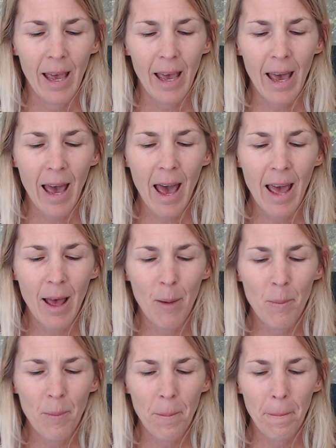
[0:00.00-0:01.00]

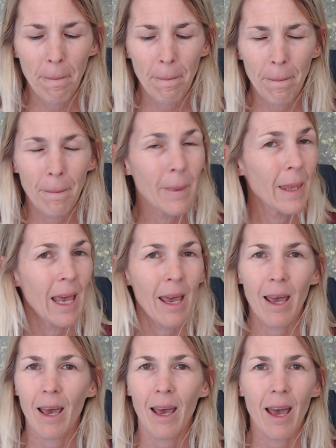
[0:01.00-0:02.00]
And
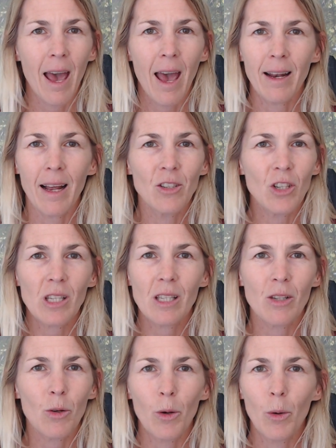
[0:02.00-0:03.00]
I
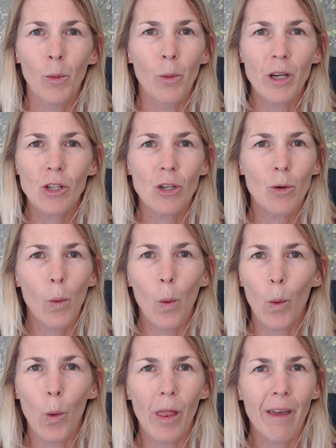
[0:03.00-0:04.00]
just wish you
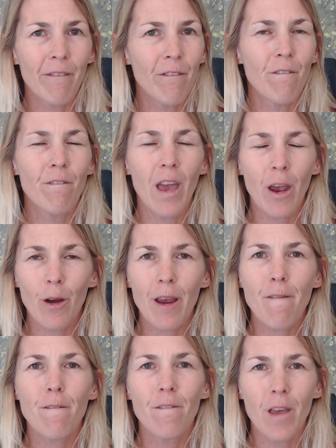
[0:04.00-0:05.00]
all the very,
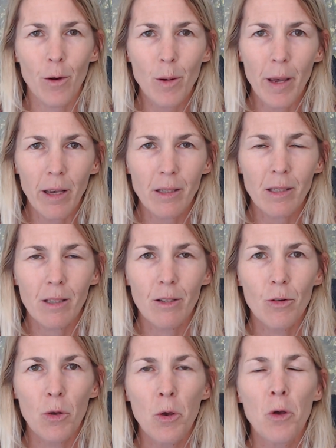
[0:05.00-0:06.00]
very best
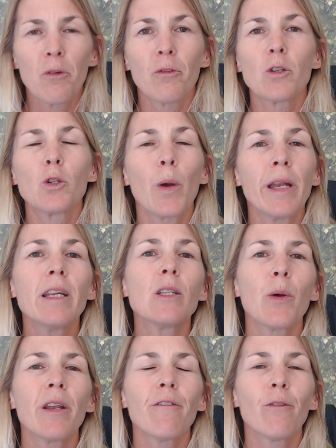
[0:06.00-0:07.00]
for
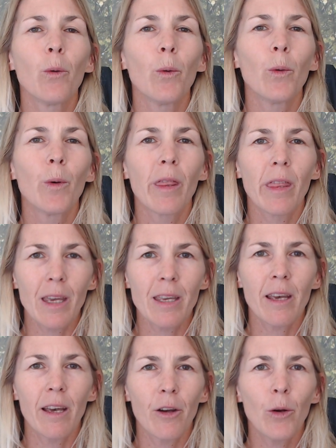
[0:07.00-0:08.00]
2024, the
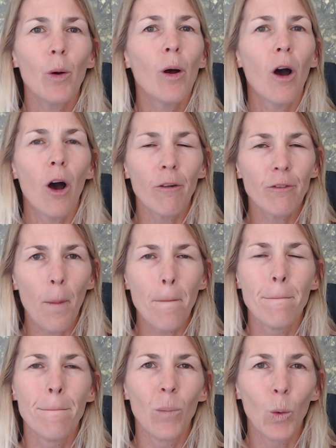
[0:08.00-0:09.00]
year of
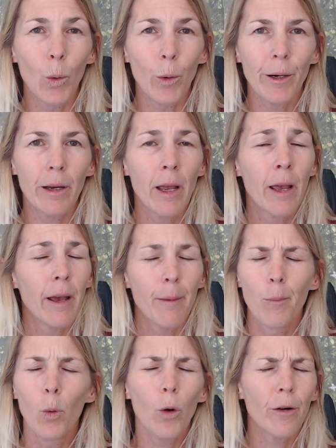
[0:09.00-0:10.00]
more
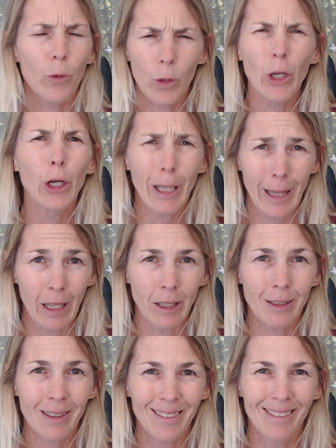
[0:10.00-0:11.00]
of all the good things.
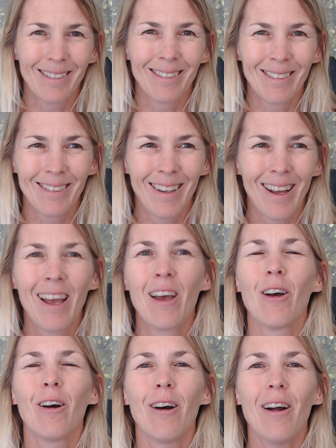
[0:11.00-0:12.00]

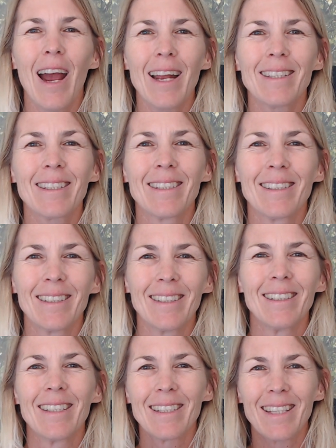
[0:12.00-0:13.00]
All right,
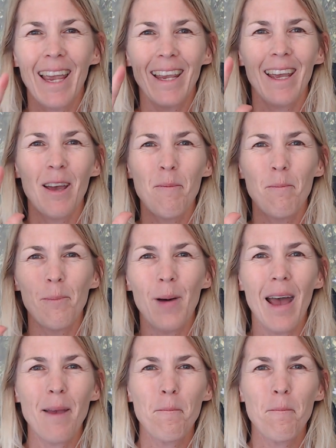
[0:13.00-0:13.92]
take care. Bye.